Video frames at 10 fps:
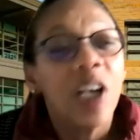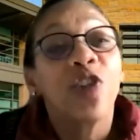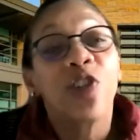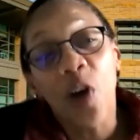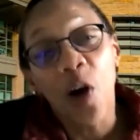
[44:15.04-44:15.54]

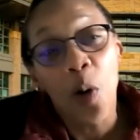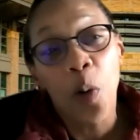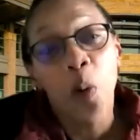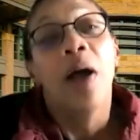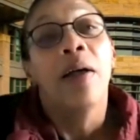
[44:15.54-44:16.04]

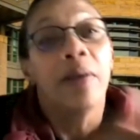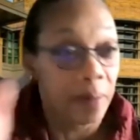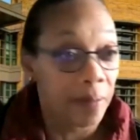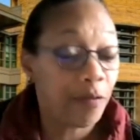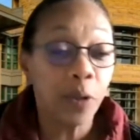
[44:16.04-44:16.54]
So
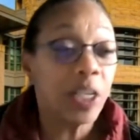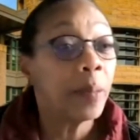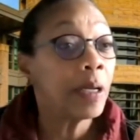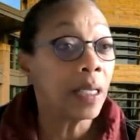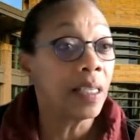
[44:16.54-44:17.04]
for
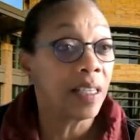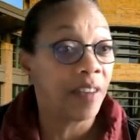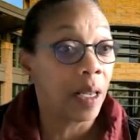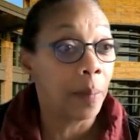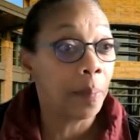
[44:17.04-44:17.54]
typically
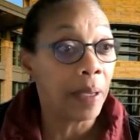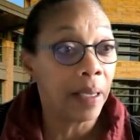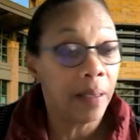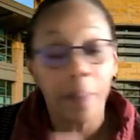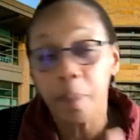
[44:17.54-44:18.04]

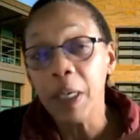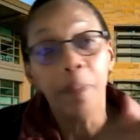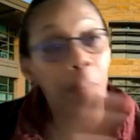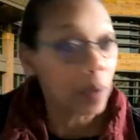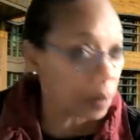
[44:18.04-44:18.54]
developing
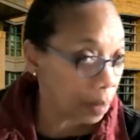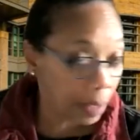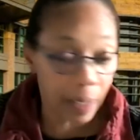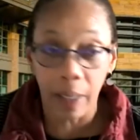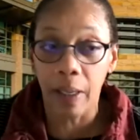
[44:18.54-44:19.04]
people,
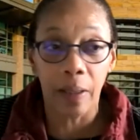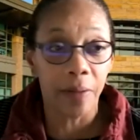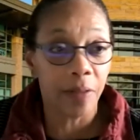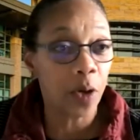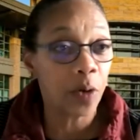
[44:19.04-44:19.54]

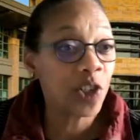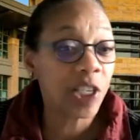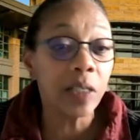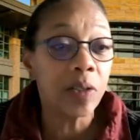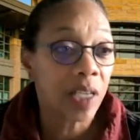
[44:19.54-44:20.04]
those
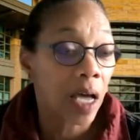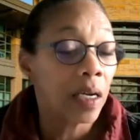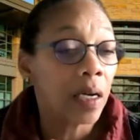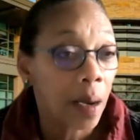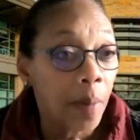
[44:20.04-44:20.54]
skills kind
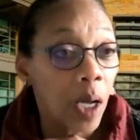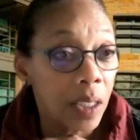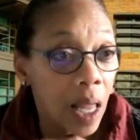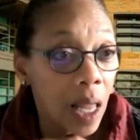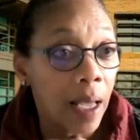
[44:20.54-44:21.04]
of come
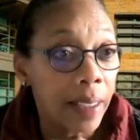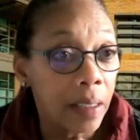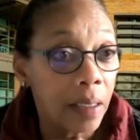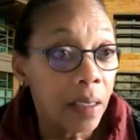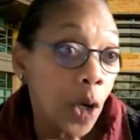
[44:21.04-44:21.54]

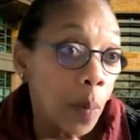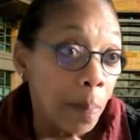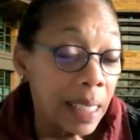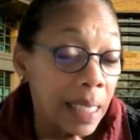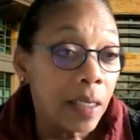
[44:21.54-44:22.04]
online,
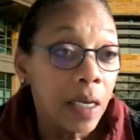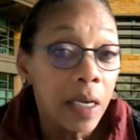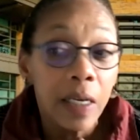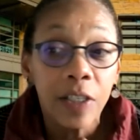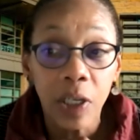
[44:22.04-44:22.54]
mid
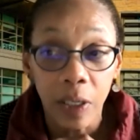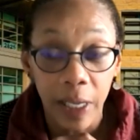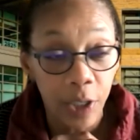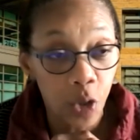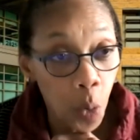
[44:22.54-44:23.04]
to
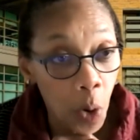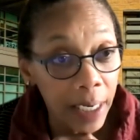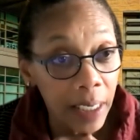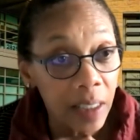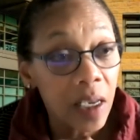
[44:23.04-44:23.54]
late
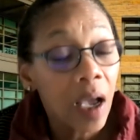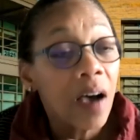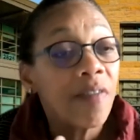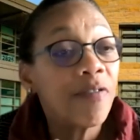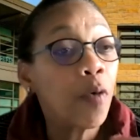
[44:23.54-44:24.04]
20s.
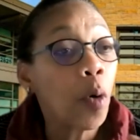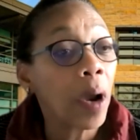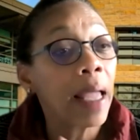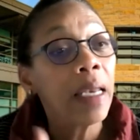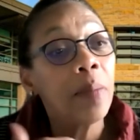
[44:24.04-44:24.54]

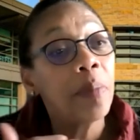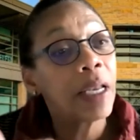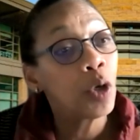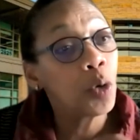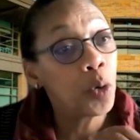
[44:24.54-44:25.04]
For
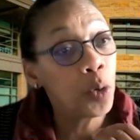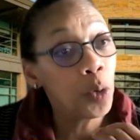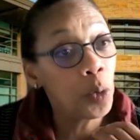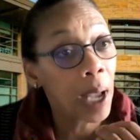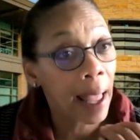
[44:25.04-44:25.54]
anybody
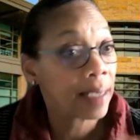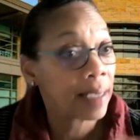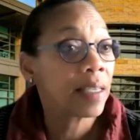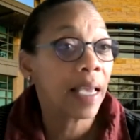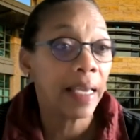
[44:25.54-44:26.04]
who
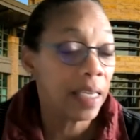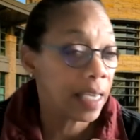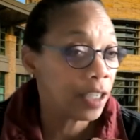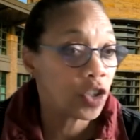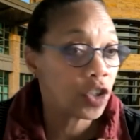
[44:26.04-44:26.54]
has
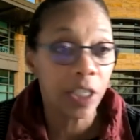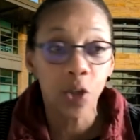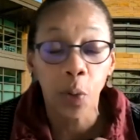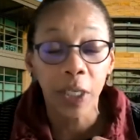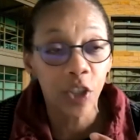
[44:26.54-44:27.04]
ADHD,
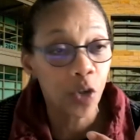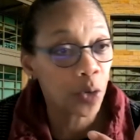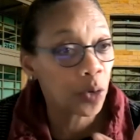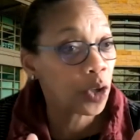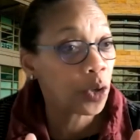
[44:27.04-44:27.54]

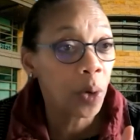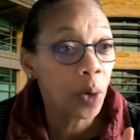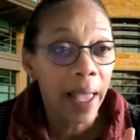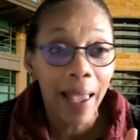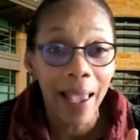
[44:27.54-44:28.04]
22q,
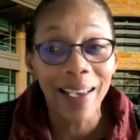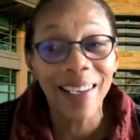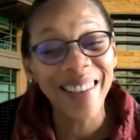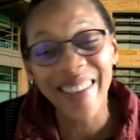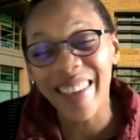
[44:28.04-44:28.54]

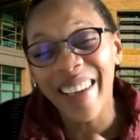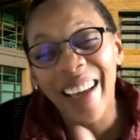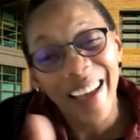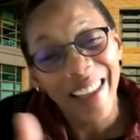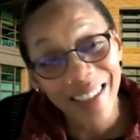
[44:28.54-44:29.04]
ASD,
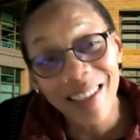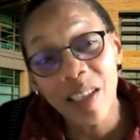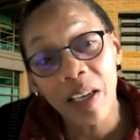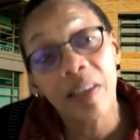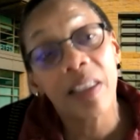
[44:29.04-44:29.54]

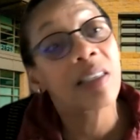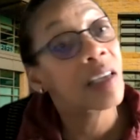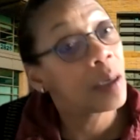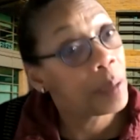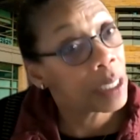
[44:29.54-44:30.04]
that's
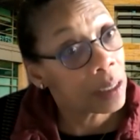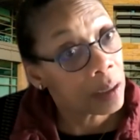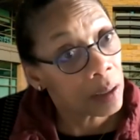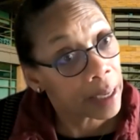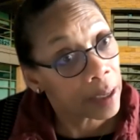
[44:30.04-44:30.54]
going to be a
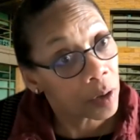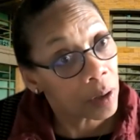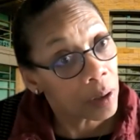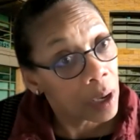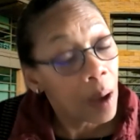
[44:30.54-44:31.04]
little
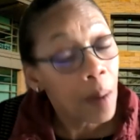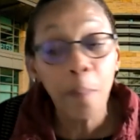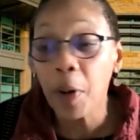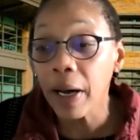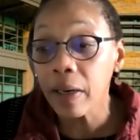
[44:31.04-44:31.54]
later,
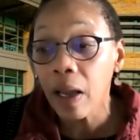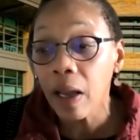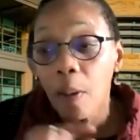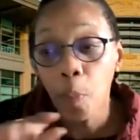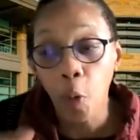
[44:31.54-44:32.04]
but
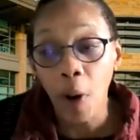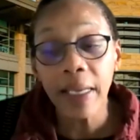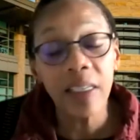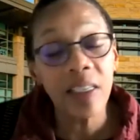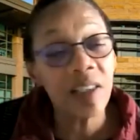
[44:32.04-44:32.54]

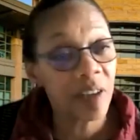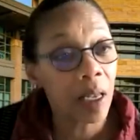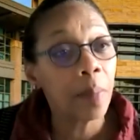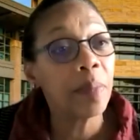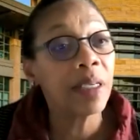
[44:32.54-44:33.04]
brain
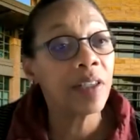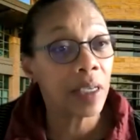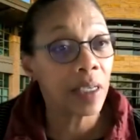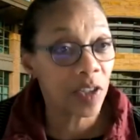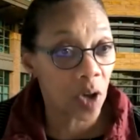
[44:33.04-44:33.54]
development
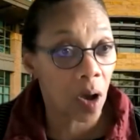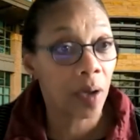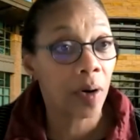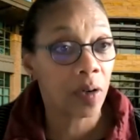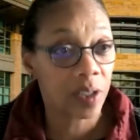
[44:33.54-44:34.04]
is
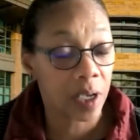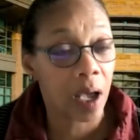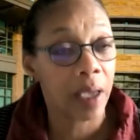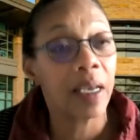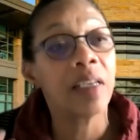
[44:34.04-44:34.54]
on our
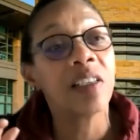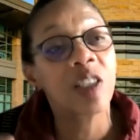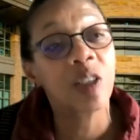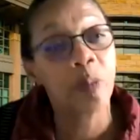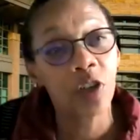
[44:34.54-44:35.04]
side, and
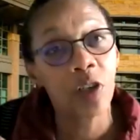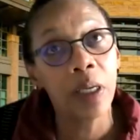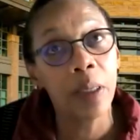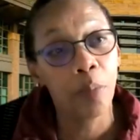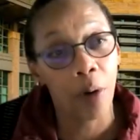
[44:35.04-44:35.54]

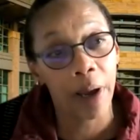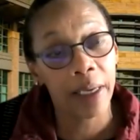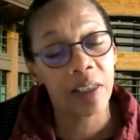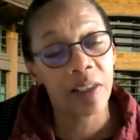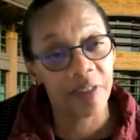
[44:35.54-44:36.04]
especially
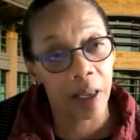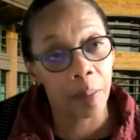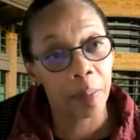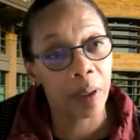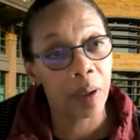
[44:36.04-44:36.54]
brain
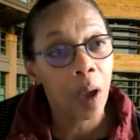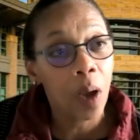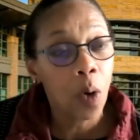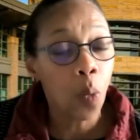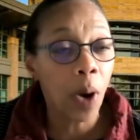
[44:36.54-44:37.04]
development
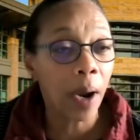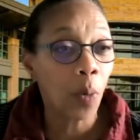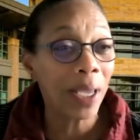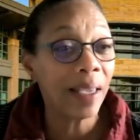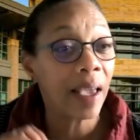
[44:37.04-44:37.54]
where
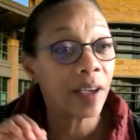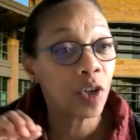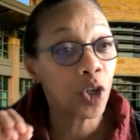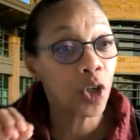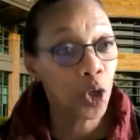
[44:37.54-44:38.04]
we get
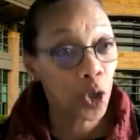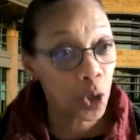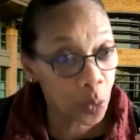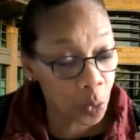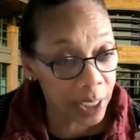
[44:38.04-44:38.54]

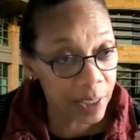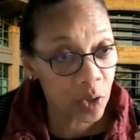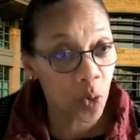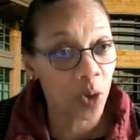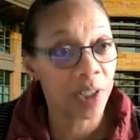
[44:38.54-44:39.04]
good
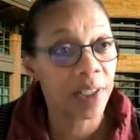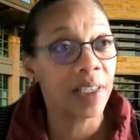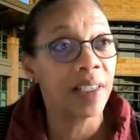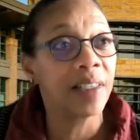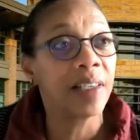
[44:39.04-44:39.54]

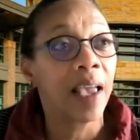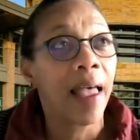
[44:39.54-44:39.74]
resources